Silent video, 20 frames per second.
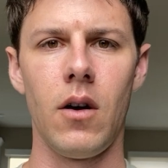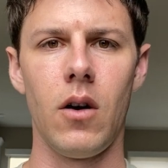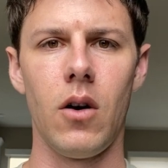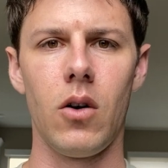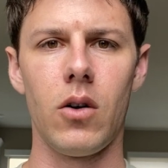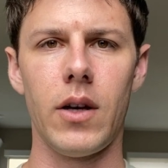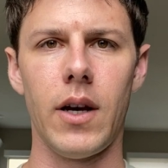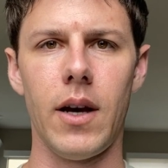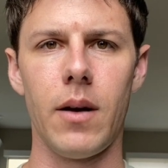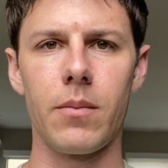
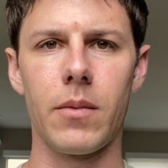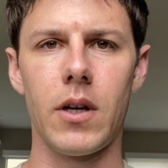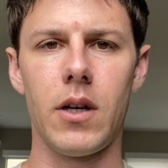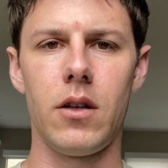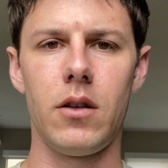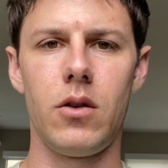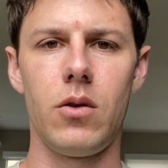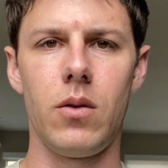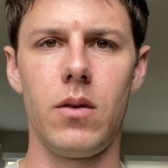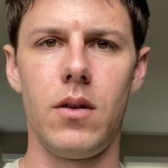Okay, I'm gonna
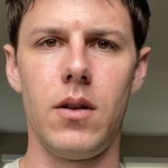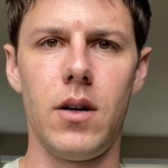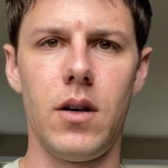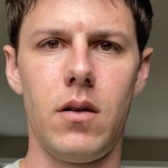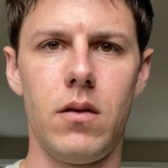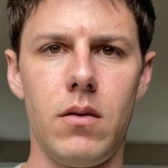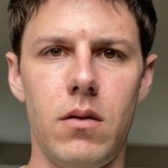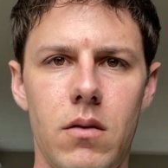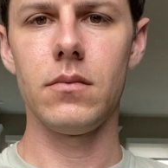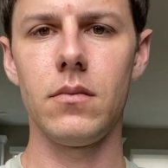do a
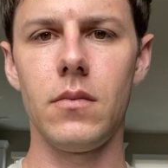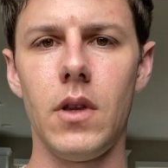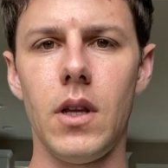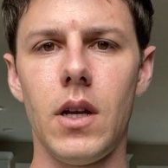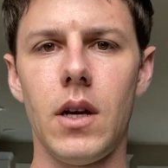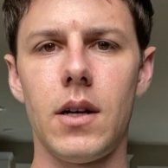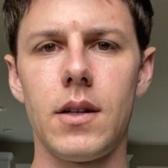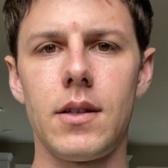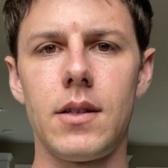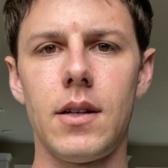little
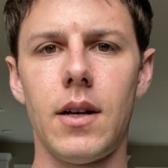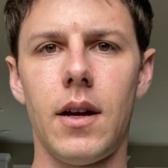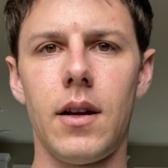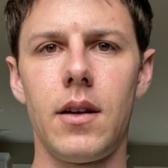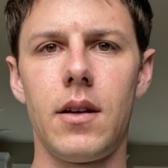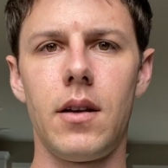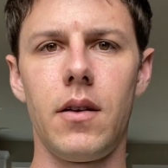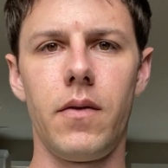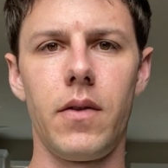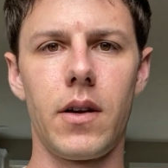
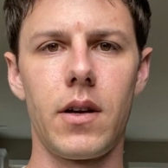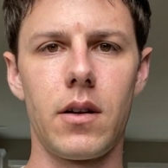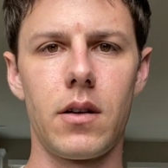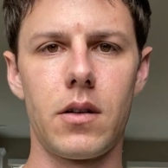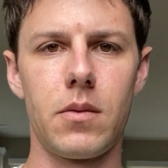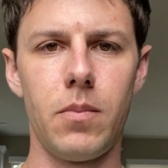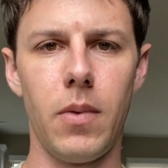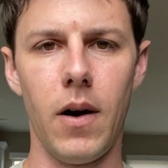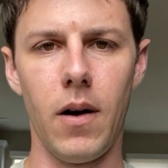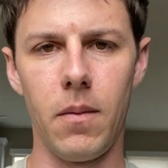non-scientific
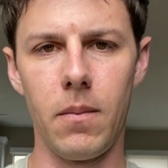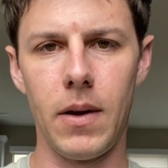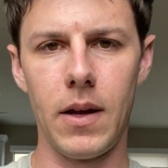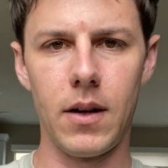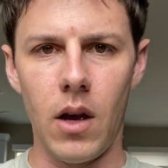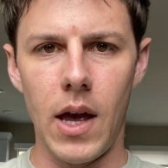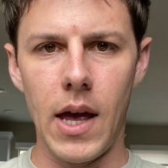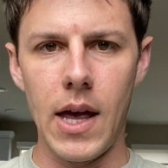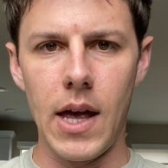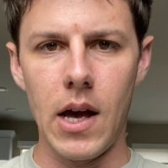experiment.
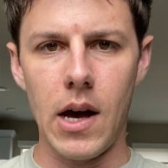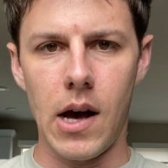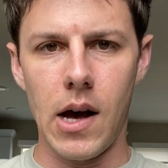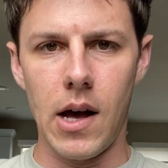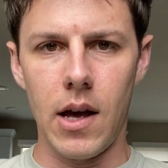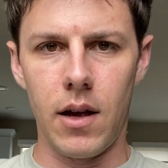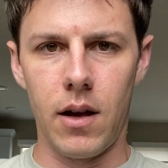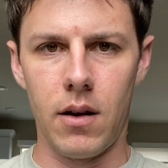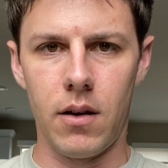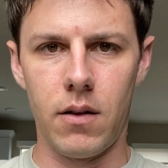
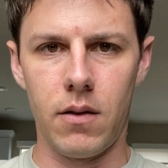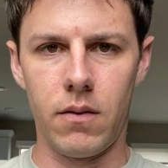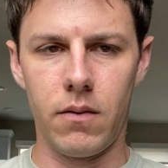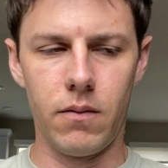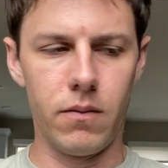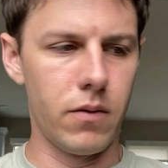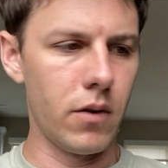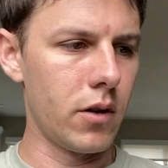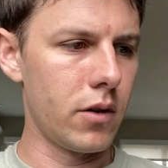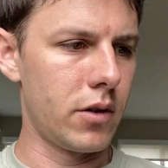AI
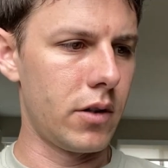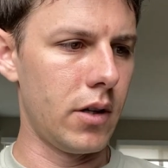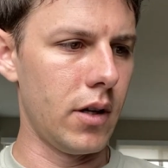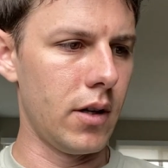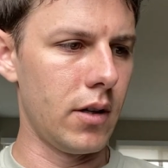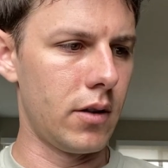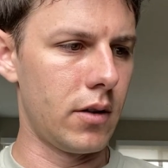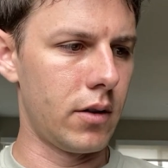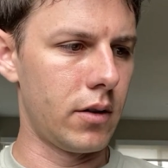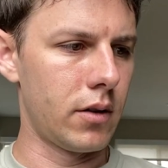
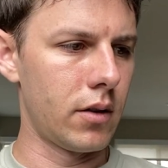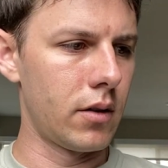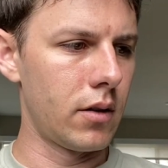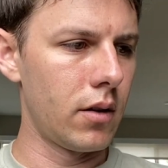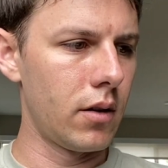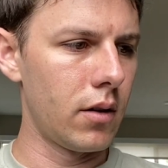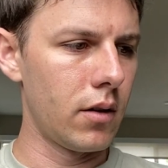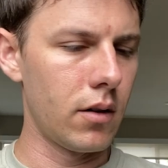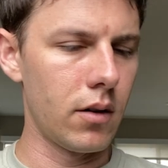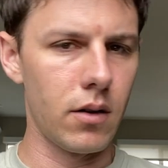versus
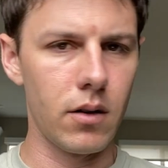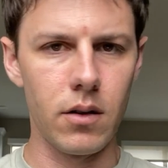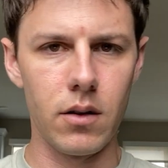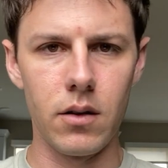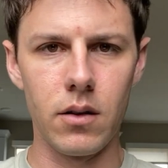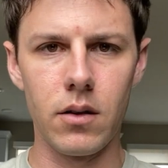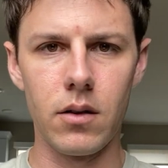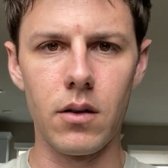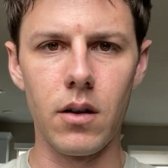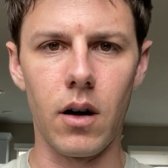
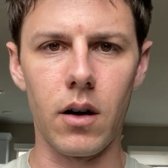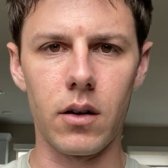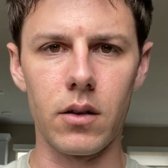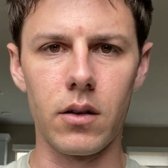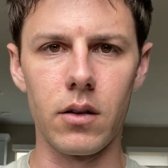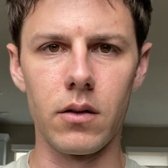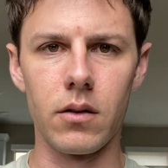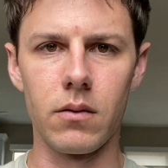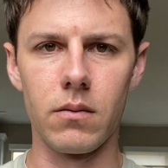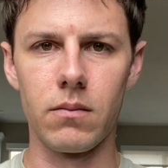
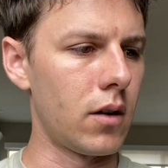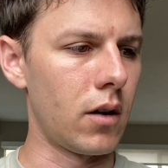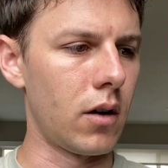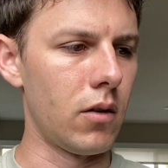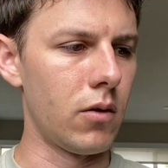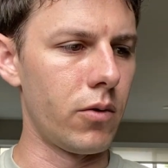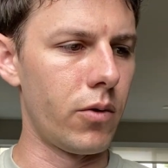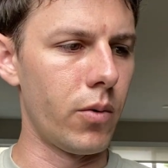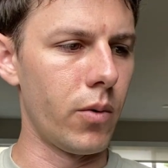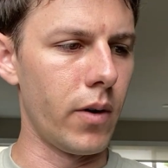doctor. I'm
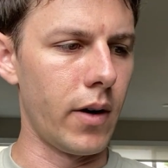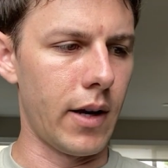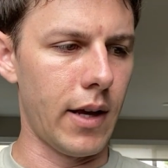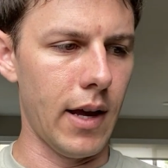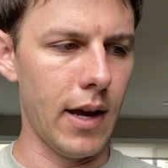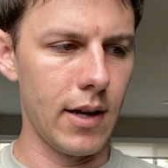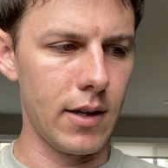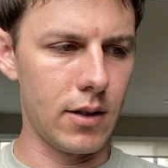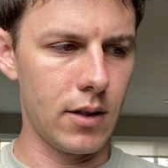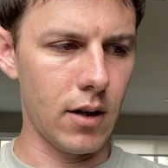gonna go through a
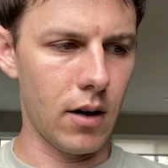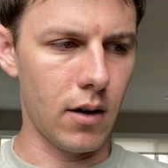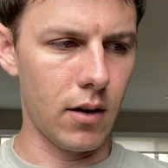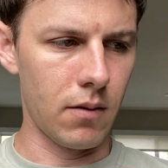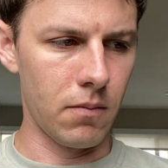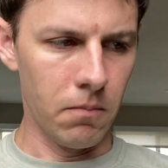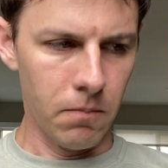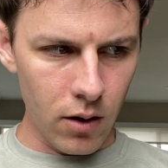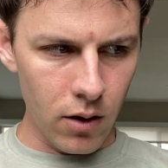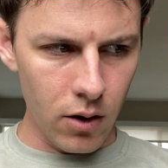case on
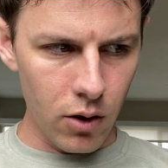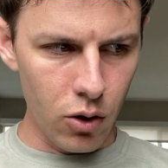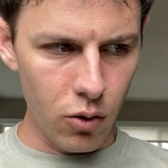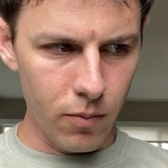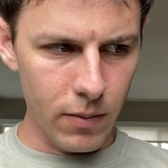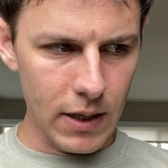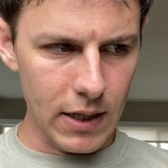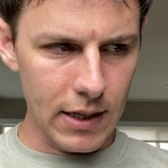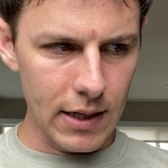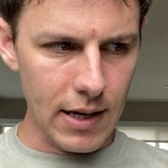
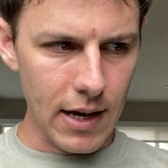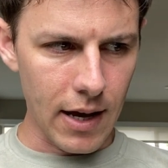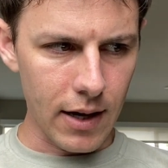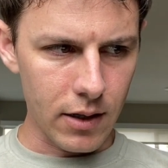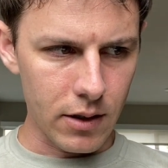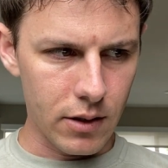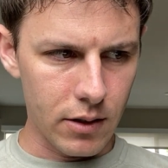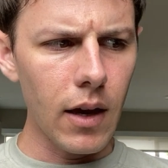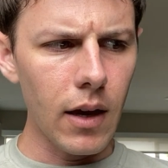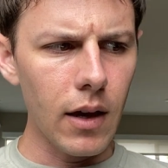human
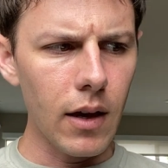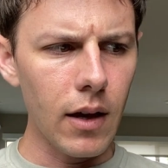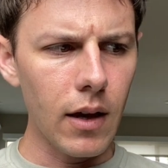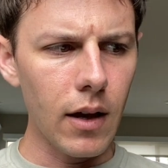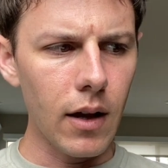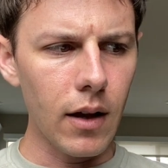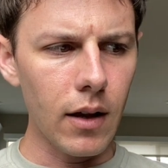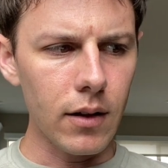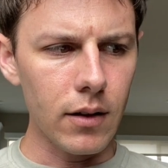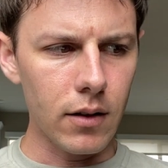DX
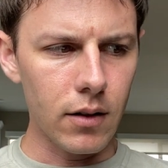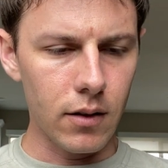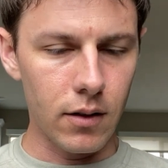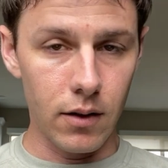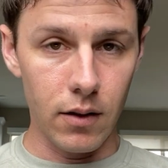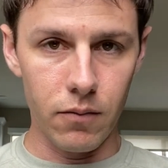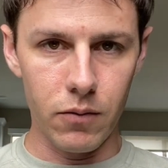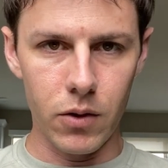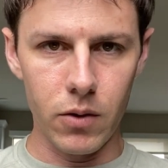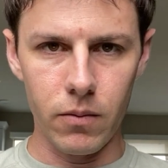and
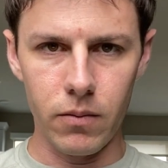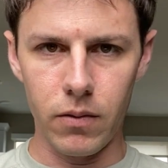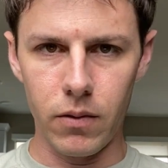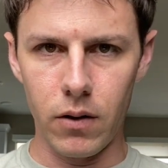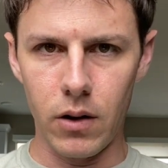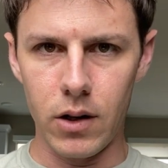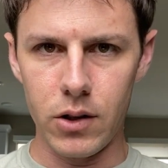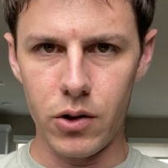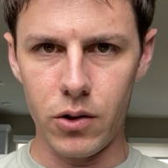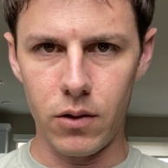give
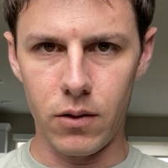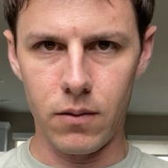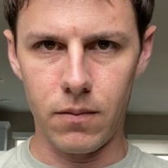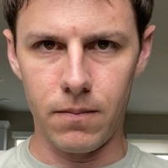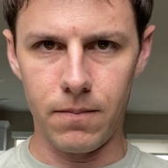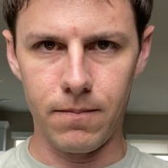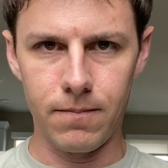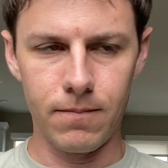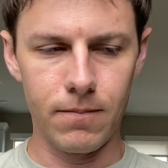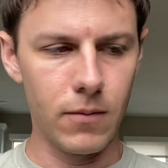differential.
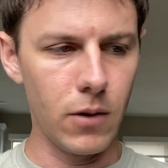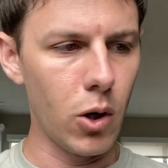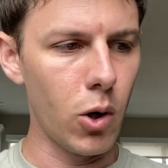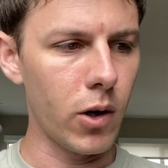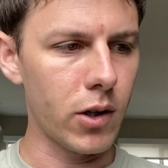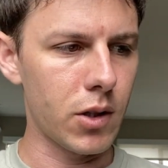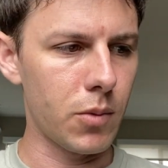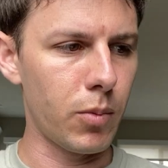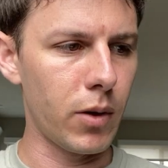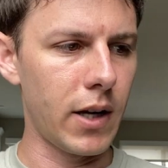No
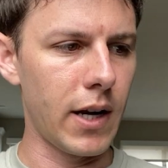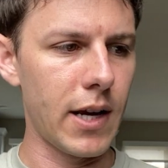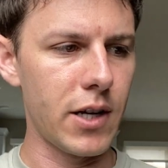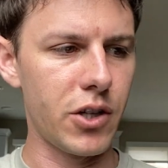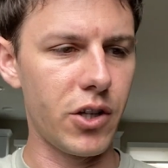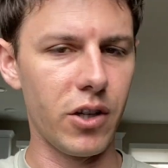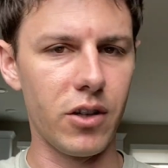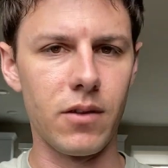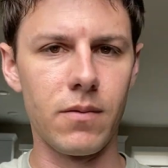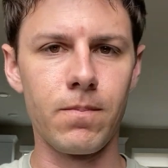
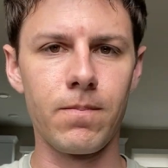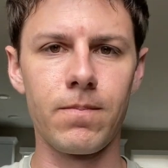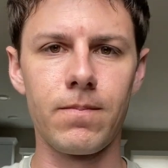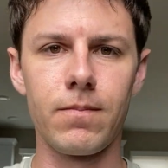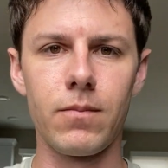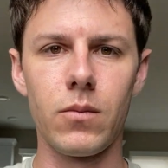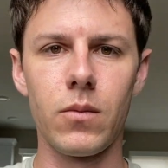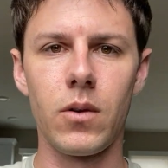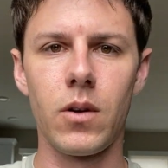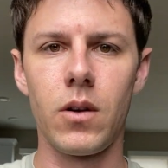explanation.
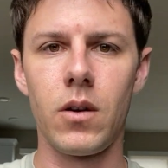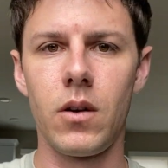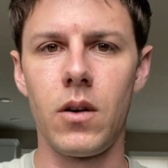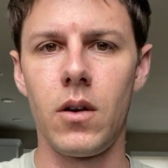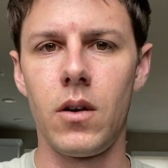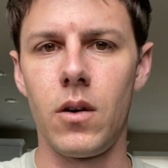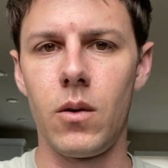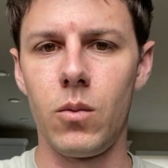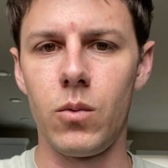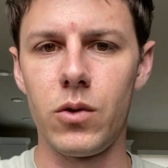
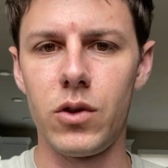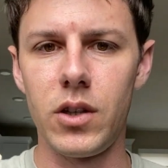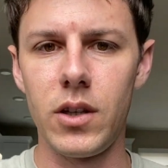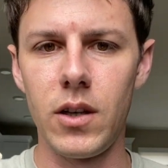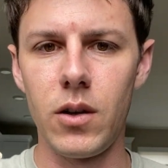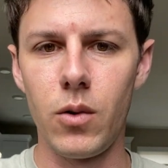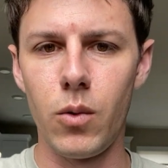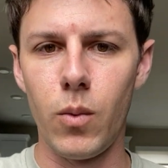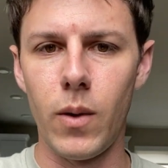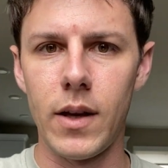We'll see
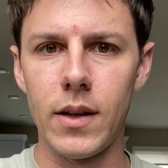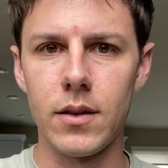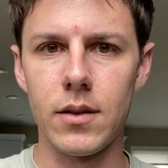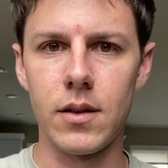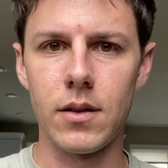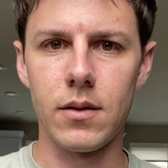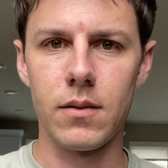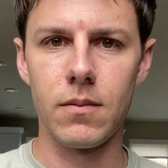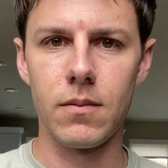who wins.